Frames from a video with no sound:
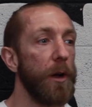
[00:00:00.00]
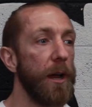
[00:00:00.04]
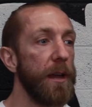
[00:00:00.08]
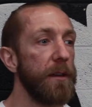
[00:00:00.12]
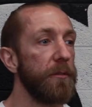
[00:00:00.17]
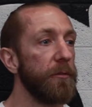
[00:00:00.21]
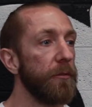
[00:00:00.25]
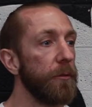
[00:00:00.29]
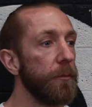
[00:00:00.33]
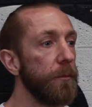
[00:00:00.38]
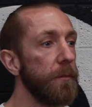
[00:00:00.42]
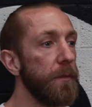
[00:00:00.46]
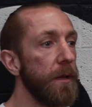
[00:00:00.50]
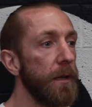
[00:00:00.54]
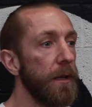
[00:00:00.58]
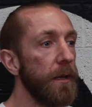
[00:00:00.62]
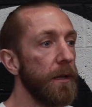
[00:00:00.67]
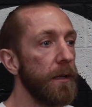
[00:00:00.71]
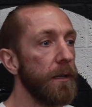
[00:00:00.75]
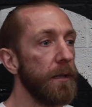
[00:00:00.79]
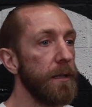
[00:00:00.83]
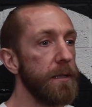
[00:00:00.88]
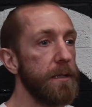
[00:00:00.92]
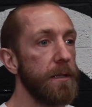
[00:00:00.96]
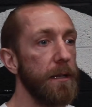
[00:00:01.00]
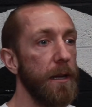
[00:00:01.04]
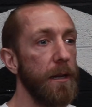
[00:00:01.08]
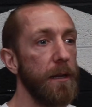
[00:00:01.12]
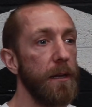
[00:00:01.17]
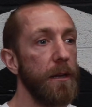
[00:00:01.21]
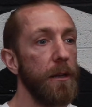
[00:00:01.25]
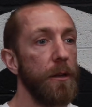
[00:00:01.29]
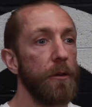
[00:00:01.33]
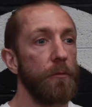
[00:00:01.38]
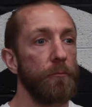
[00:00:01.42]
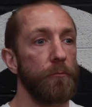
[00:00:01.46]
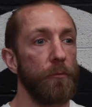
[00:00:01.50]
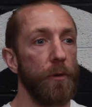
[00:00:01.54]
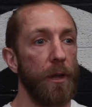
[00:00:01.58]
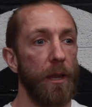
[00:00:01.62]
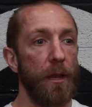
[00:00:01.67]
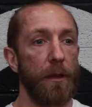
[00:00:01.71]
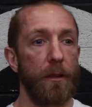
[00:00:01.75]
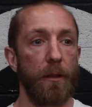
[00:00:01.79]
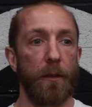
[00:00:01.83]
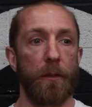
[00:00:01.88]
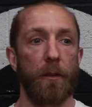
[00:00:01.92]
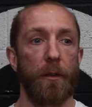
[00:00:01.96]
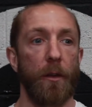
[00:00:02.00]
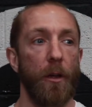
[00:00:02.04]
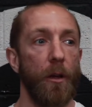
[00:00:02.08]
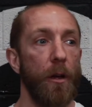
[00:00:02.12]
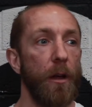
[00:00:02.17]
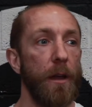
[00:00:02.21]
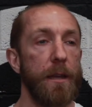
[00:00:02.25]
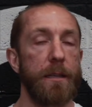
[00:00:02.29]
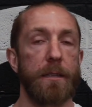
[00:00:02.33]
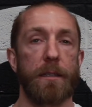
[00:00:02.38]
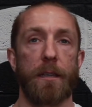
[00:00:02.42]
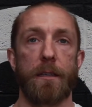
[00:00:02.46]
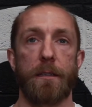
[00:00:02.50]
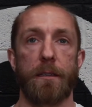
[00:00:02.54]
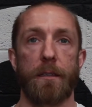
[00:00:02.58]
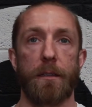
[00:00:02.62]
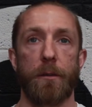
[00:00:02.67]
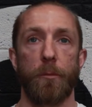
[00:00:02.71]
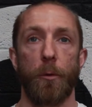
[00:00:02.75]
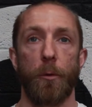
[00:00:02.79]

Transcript: away from, let's say, relentless high intensity